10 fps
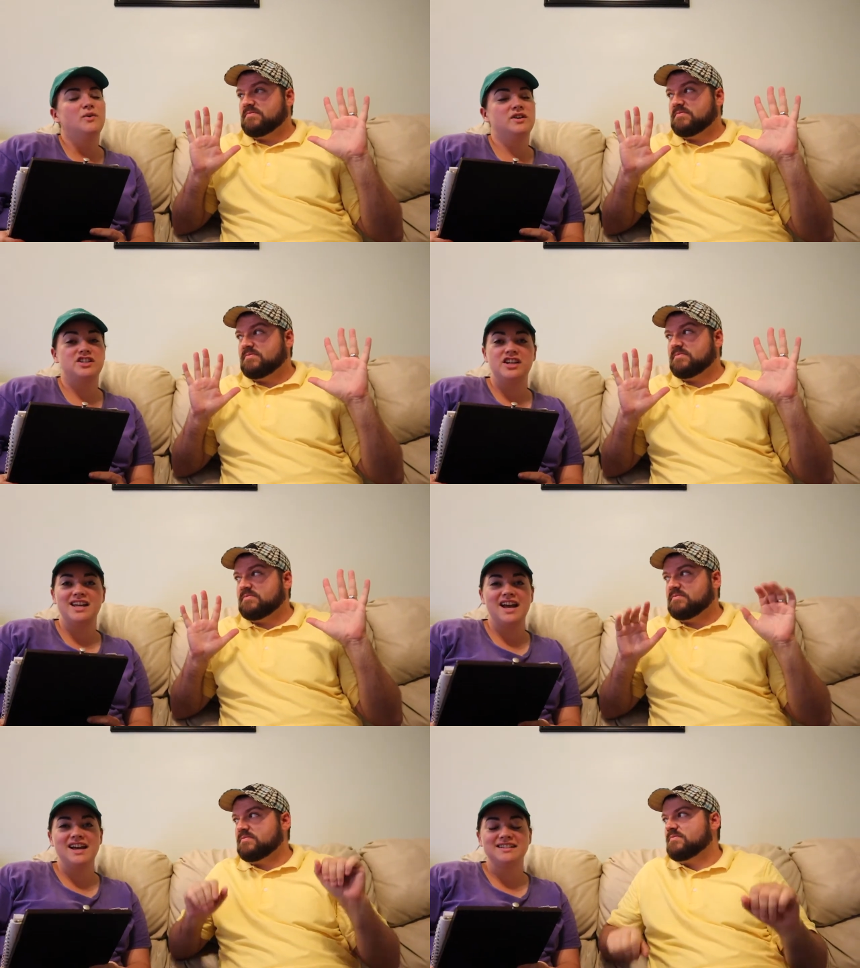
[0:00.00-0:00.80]
Speaker 1: which
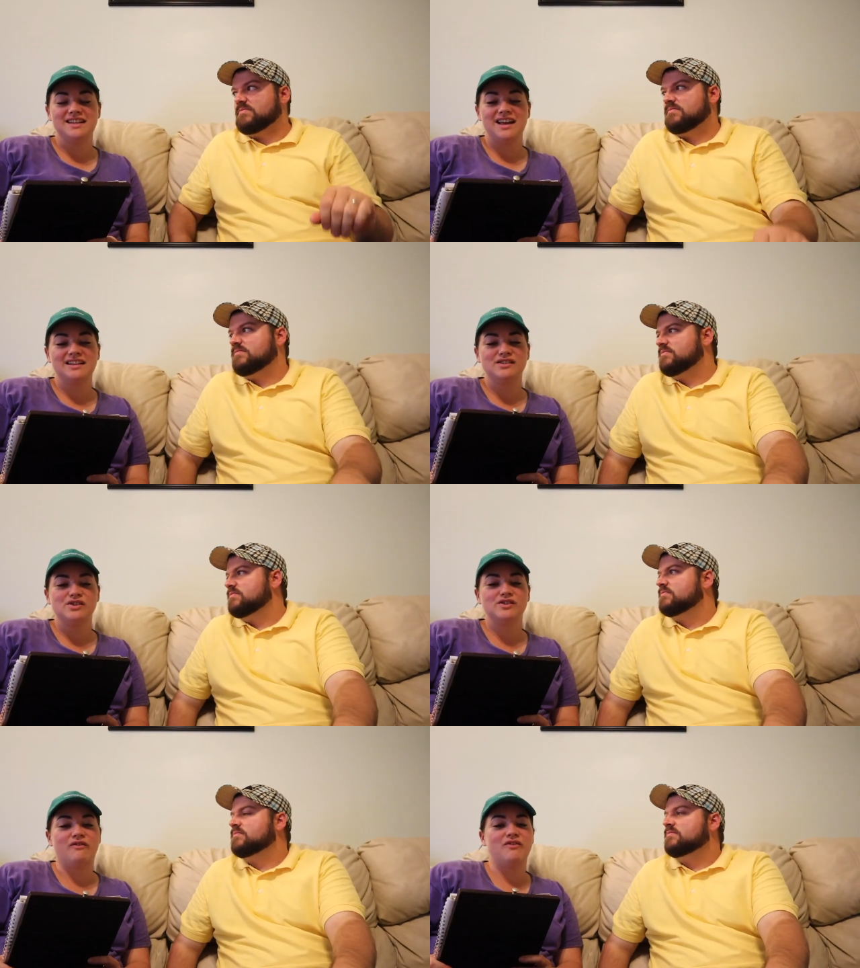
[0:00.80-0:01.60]
he has to
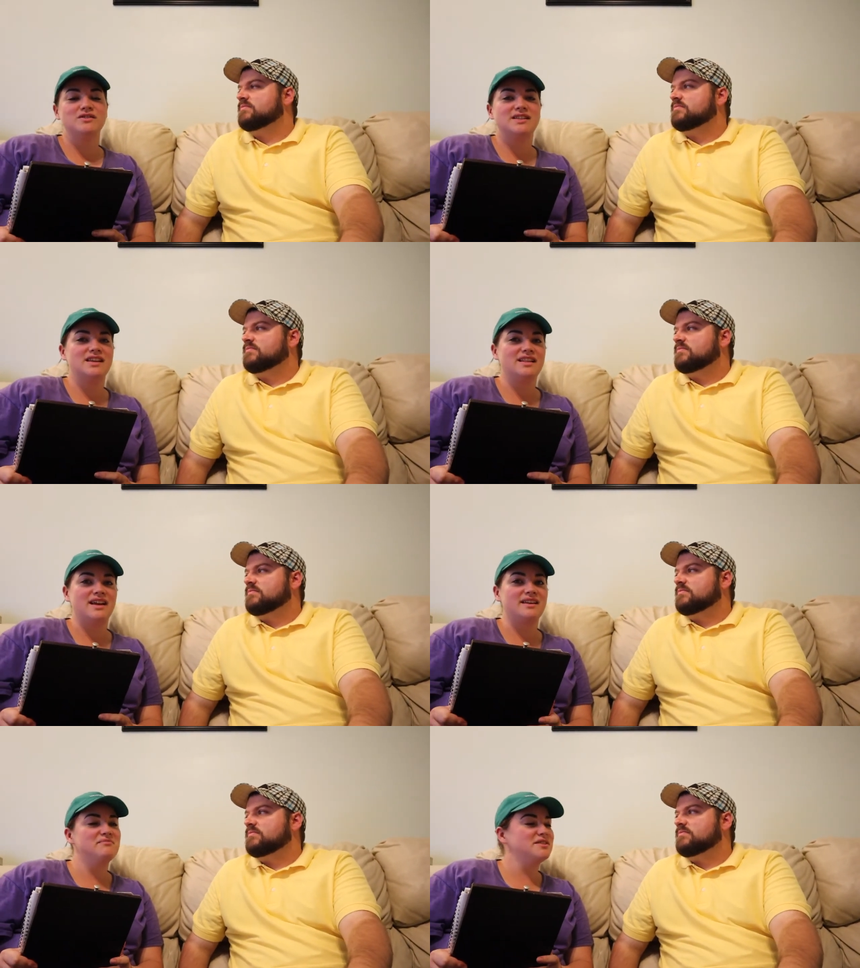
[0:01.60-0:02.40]
answer the first thing
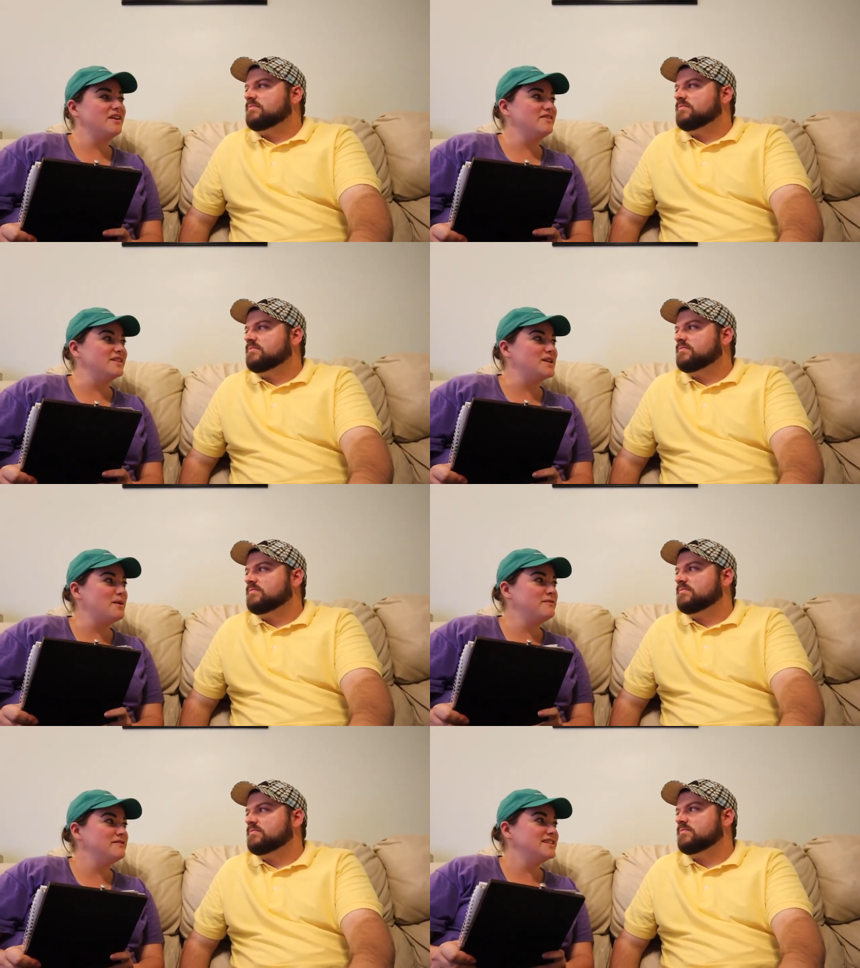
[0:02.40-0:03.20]
that comes off the
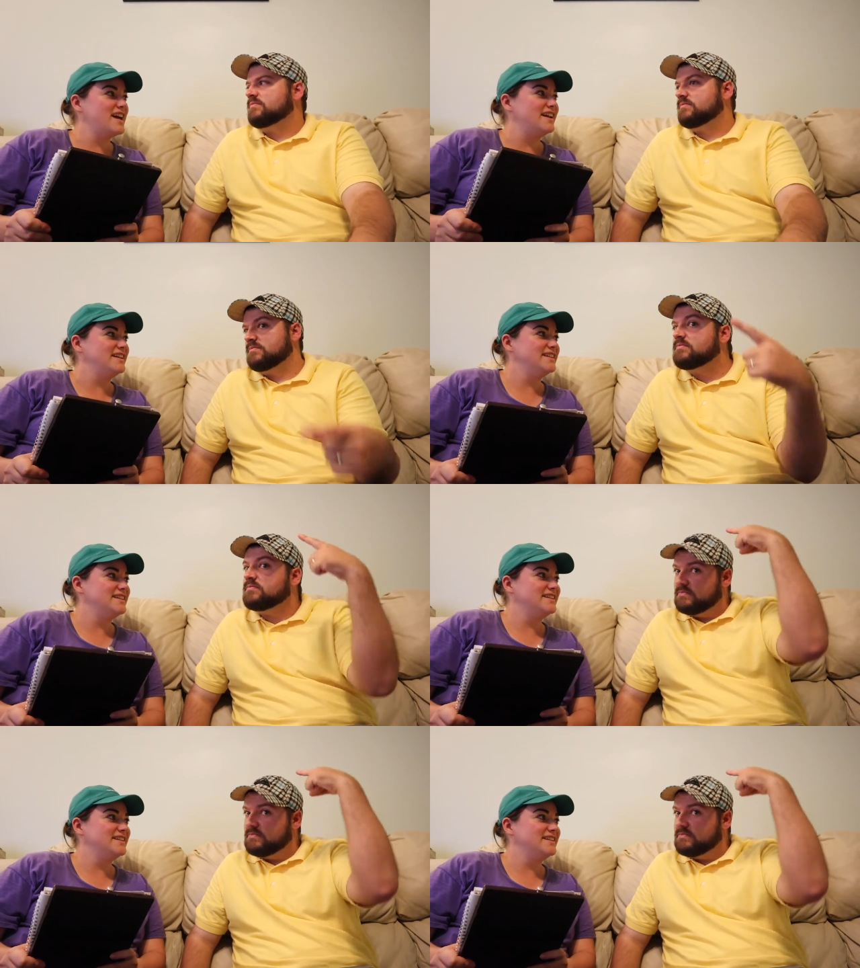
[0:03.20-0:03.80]
top of his head.